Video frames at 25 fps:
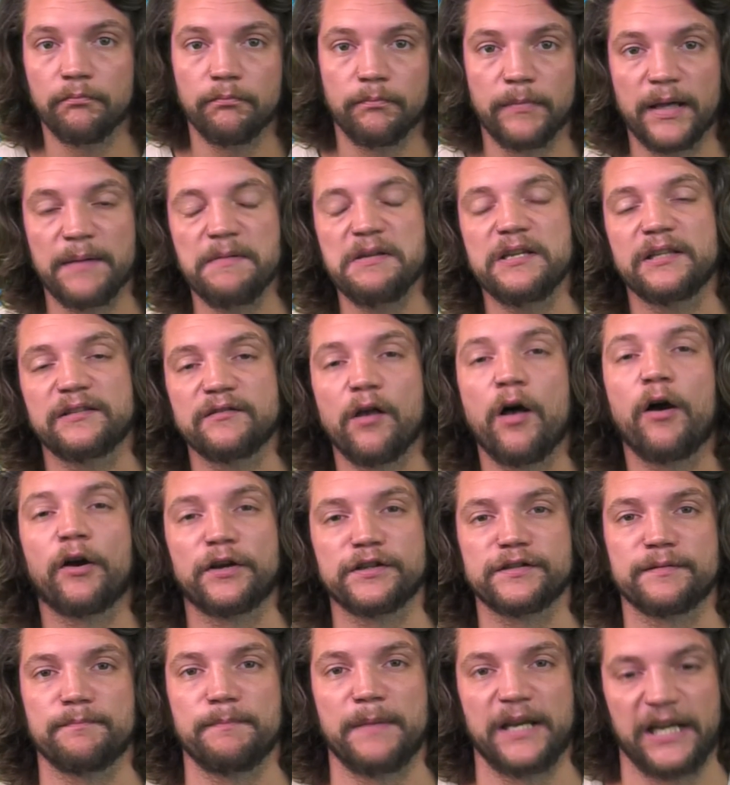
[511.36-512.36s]
maybe as long
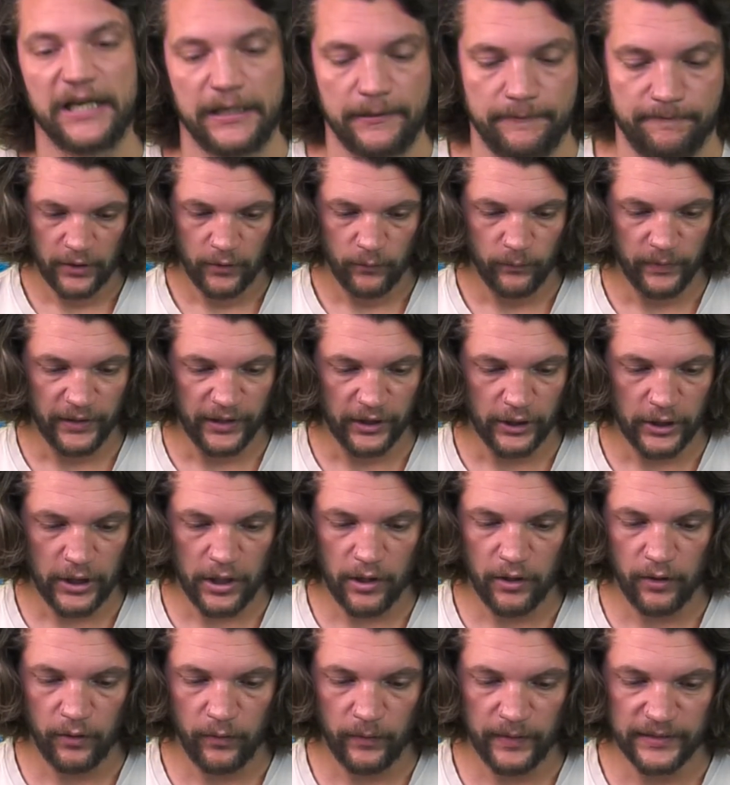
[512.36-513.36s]
as a minute. We can
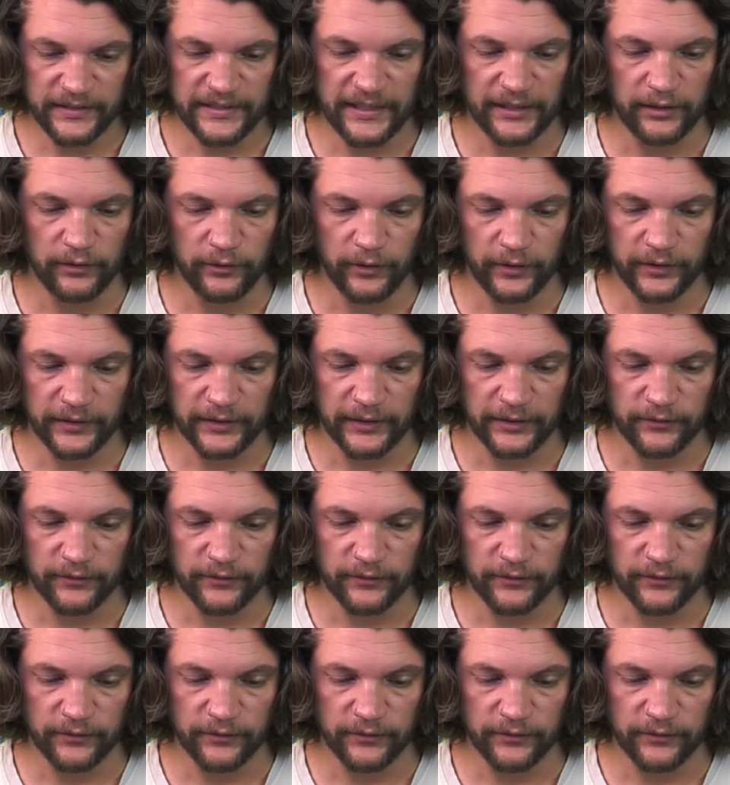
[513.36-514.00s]
go and take a look at the